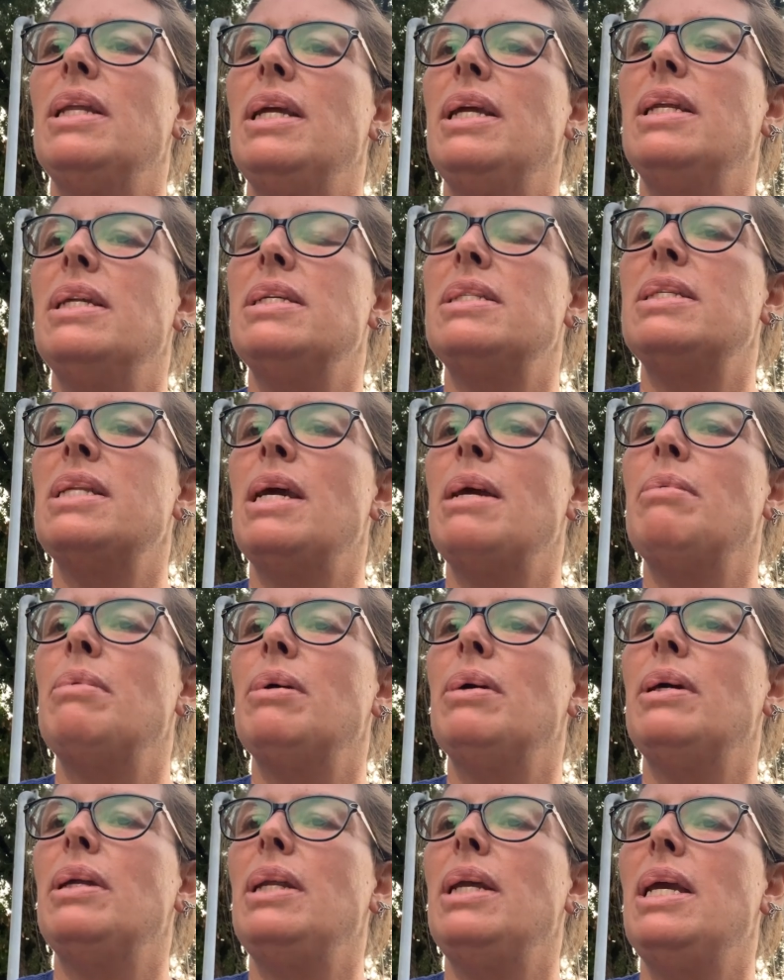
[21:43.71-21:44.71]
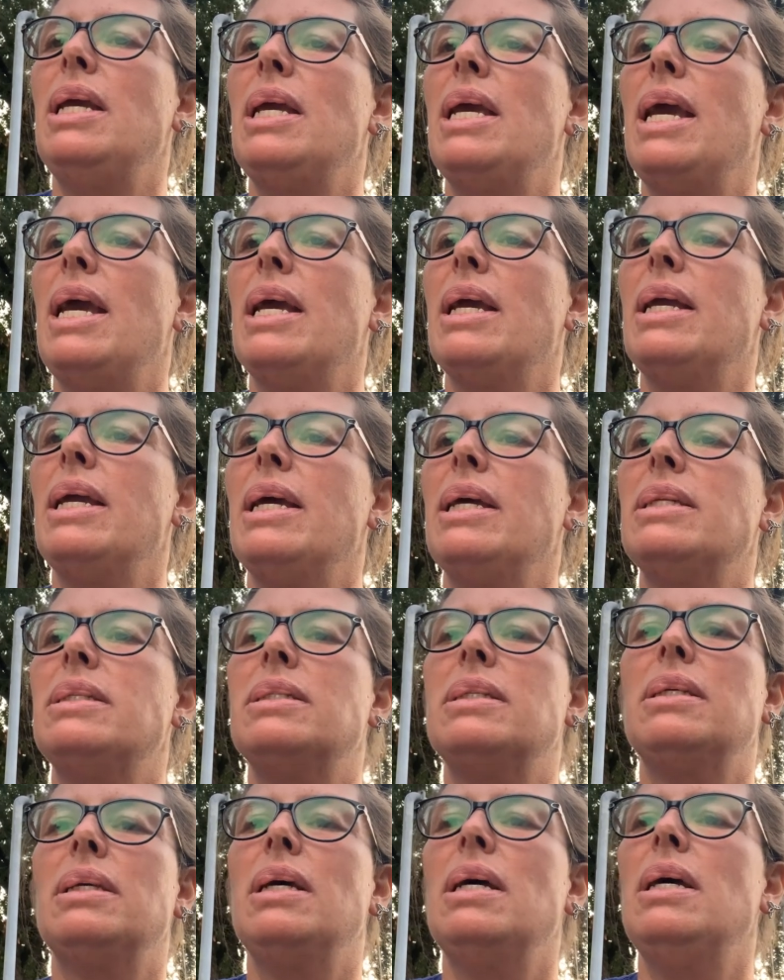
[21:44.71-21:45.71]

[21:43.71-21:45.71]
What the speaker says: in his neighborhood, and he can't get